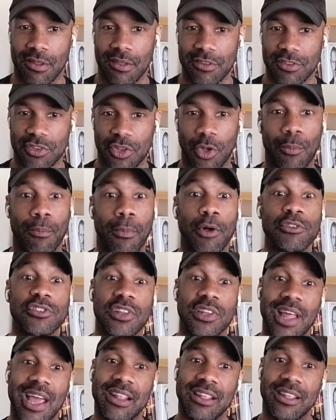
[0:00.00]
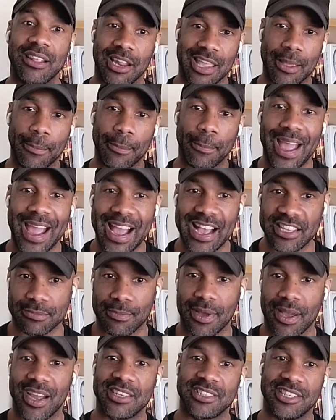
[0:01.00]
So most likely to get past
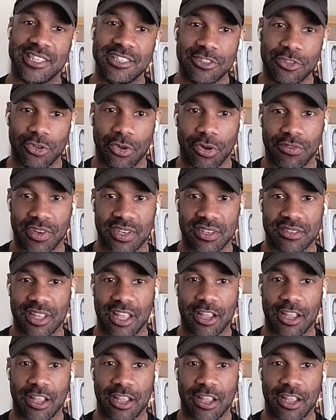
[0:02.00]
my IG stories,